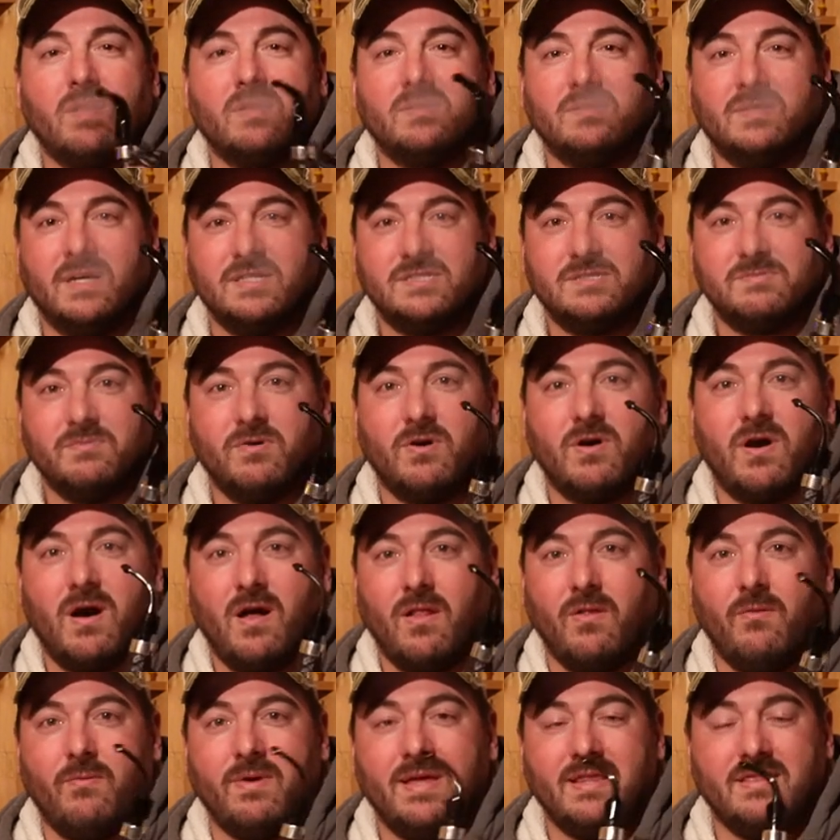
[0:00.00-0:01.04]
That's more
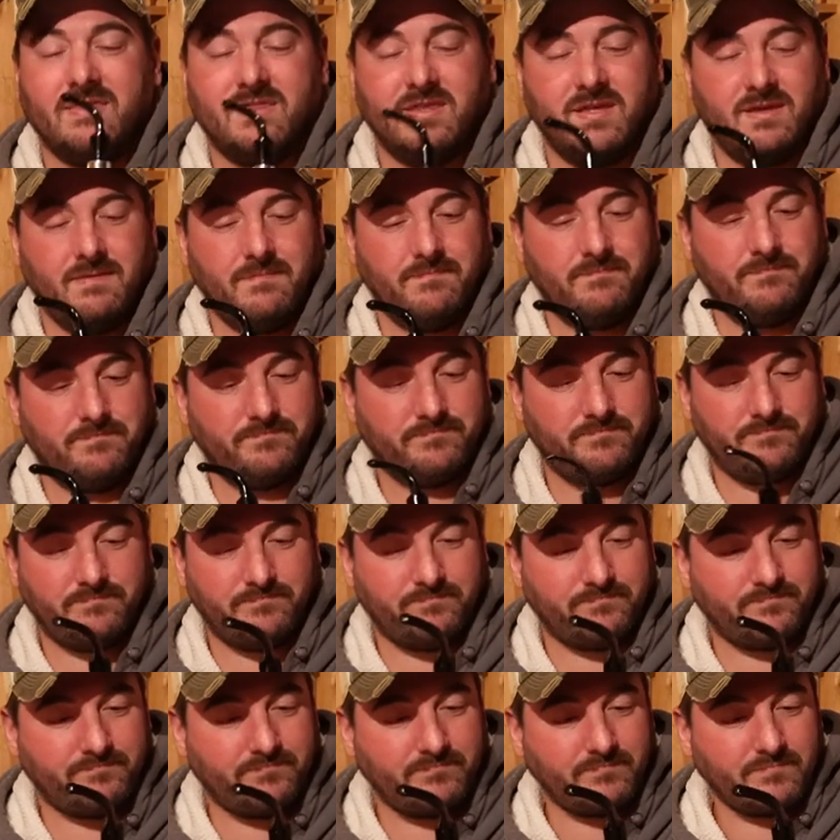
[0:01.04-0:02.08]
Halloween theme.
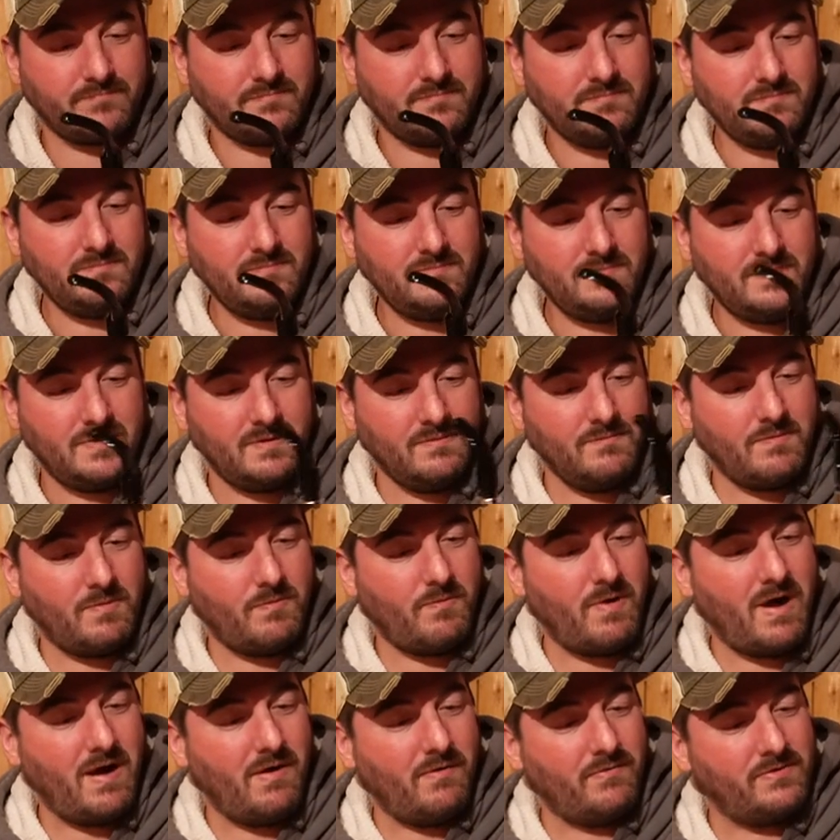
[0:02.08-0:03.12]
But
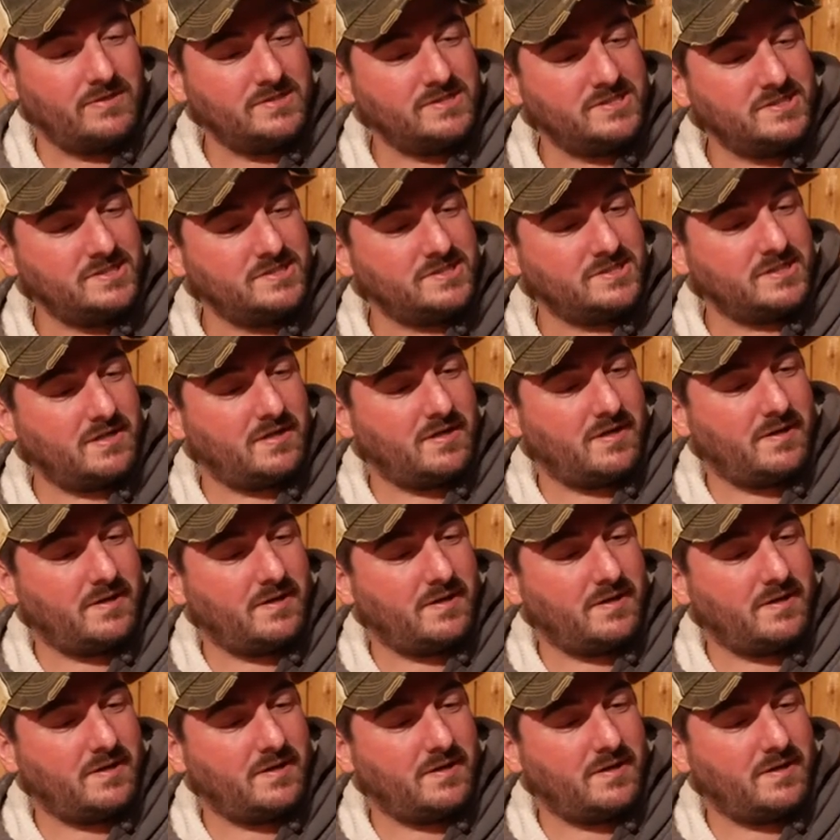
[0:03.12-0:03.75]
wow, this is,